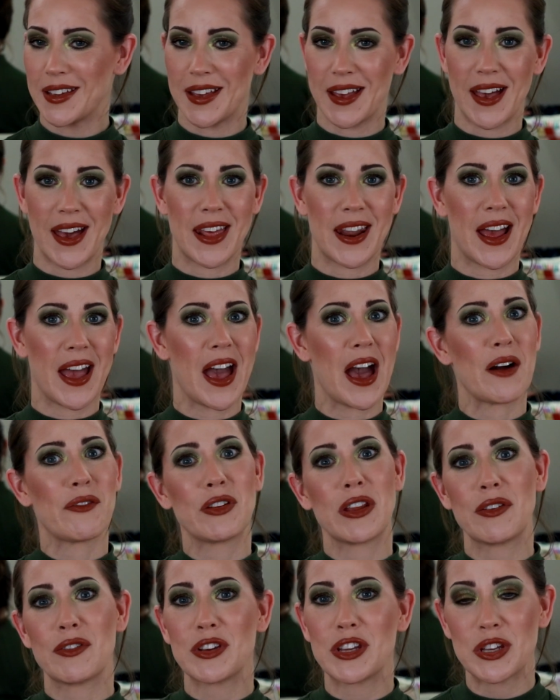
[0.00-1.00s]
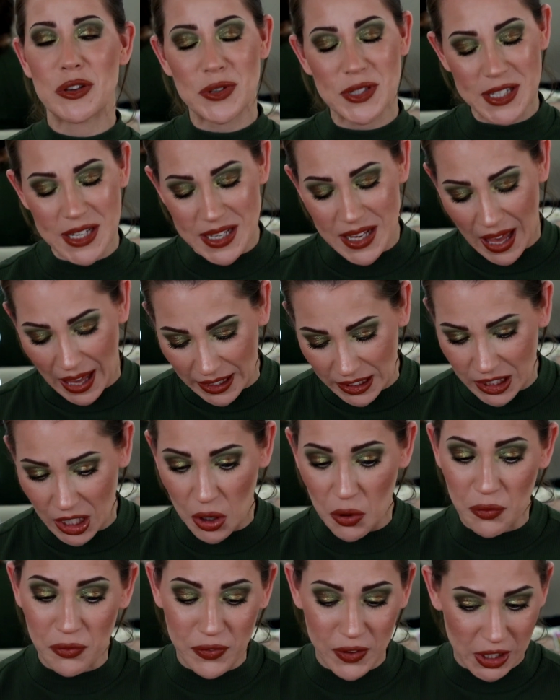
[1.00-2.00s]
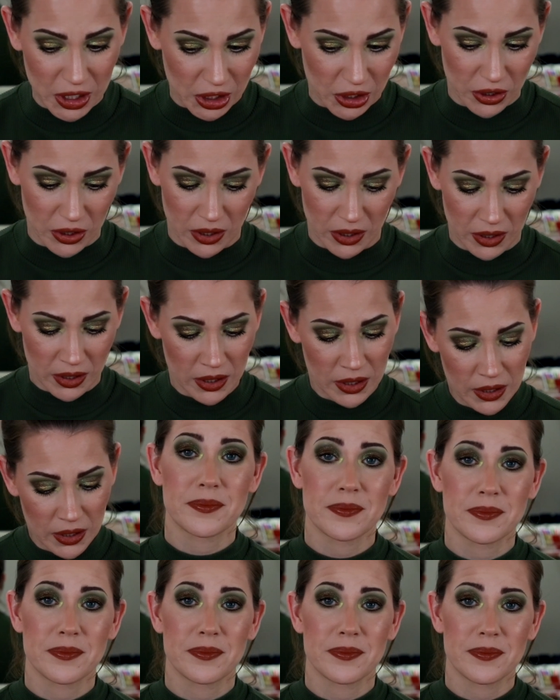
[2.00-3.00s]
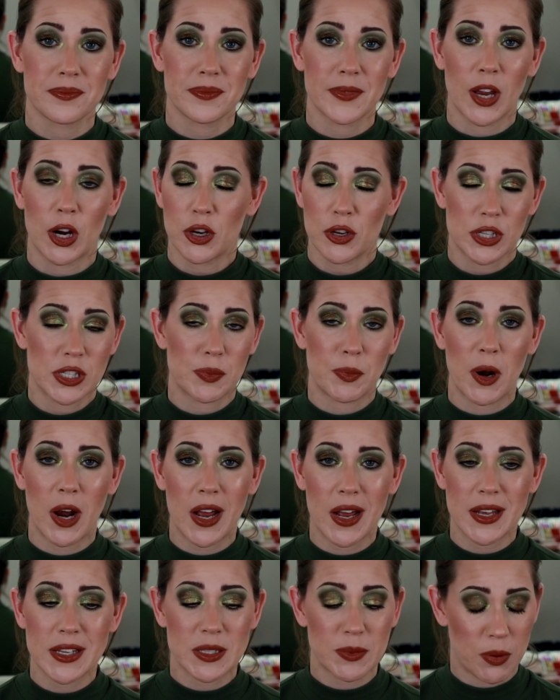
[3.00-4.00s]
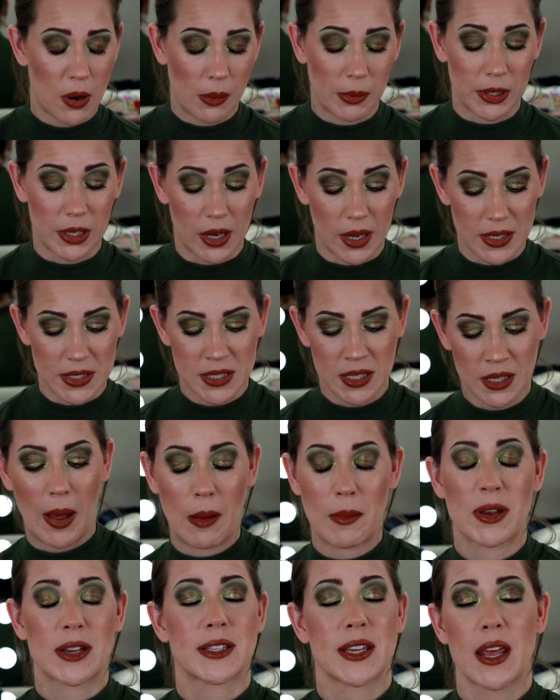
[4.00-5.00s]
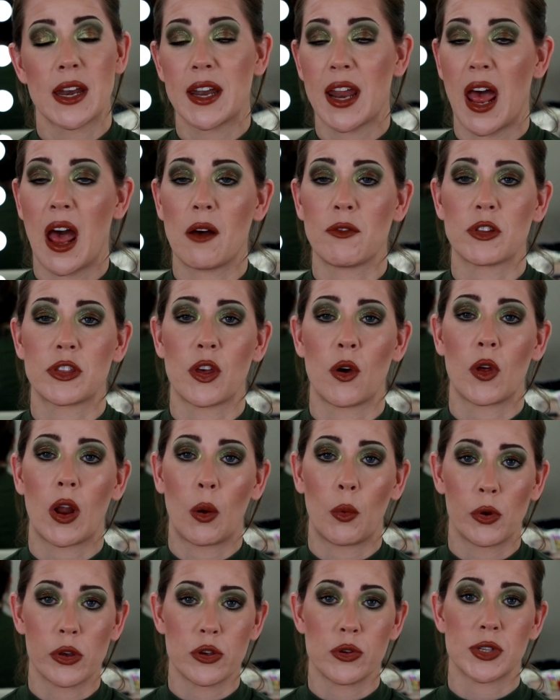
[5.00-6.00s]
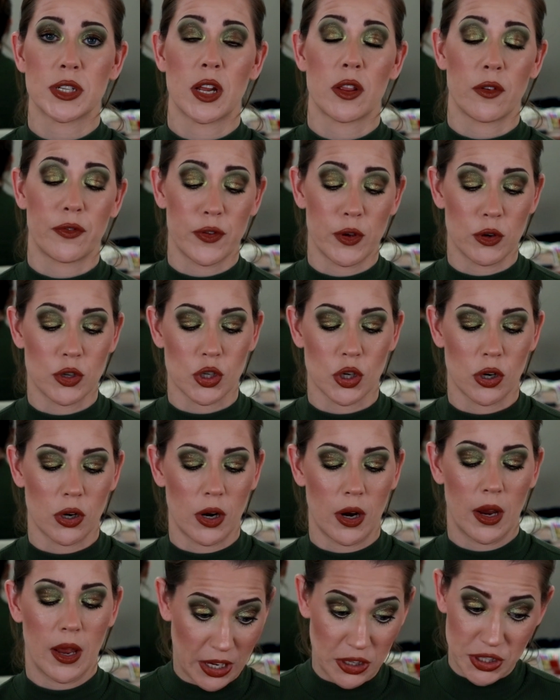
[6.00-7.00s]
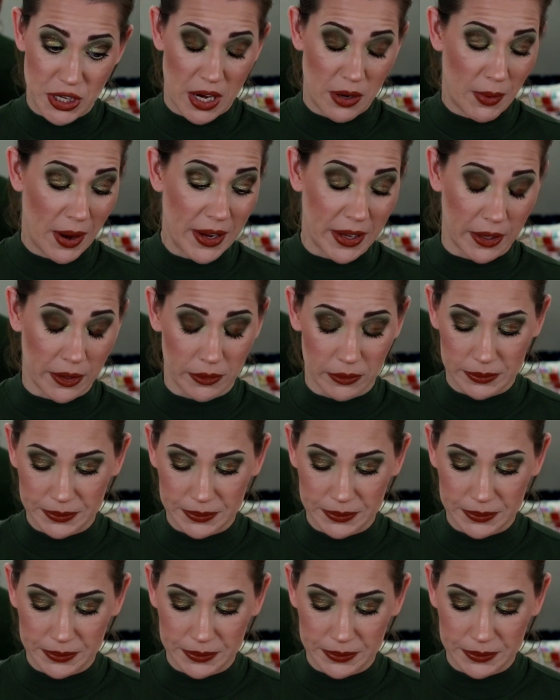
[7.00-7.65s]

and I haven't even used it yet. Go figure. Are you surprised? Probably not. I'm excited to have it though, and I will use it in the future. I just can't rank it.